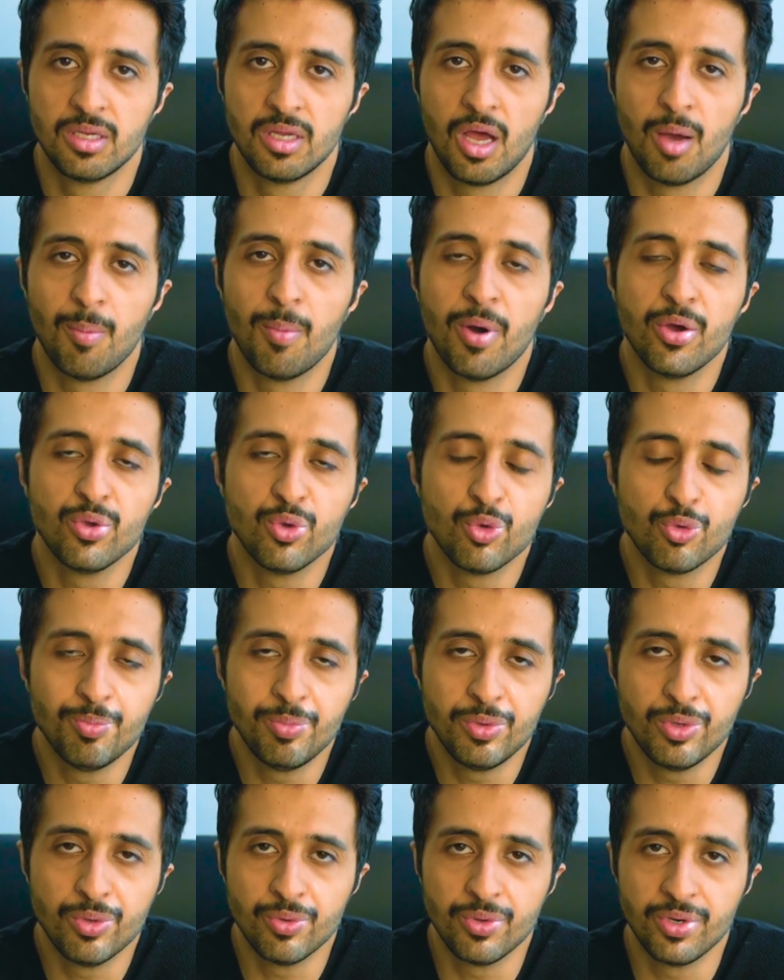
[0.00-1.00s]
about your
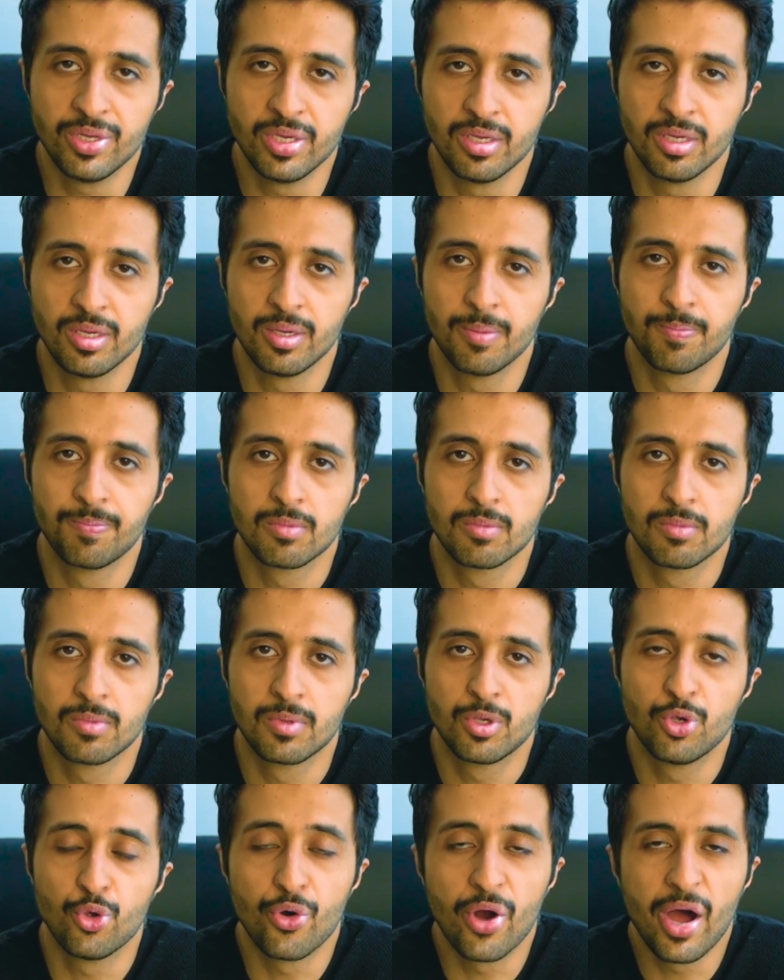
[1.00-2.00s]
beauty,
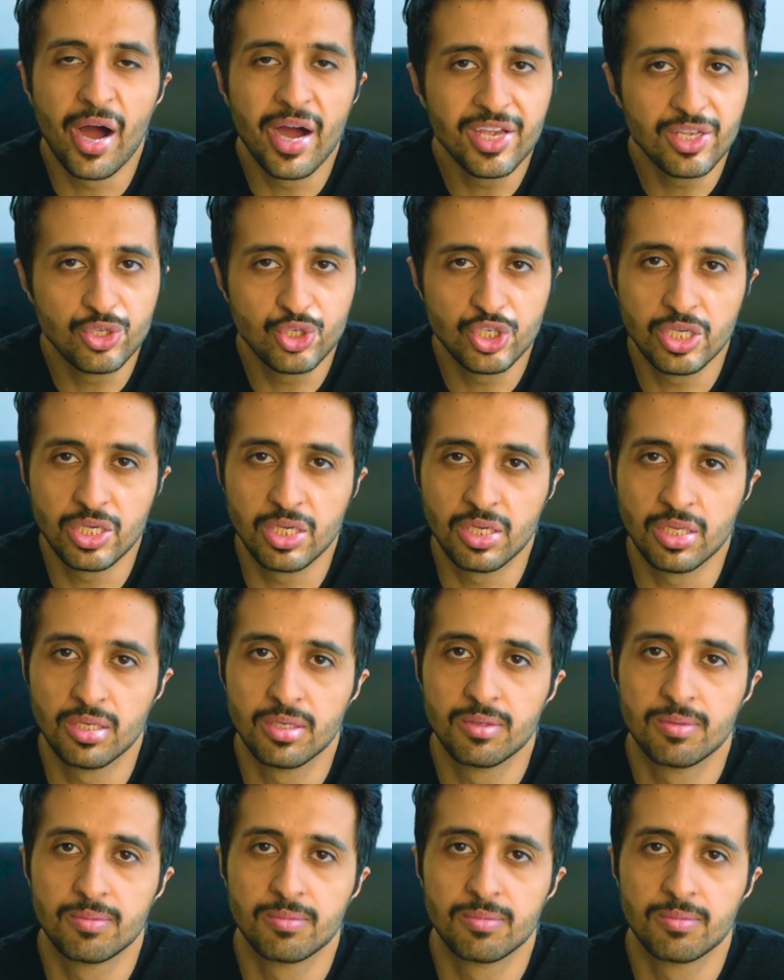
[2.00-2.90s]
your hygiene,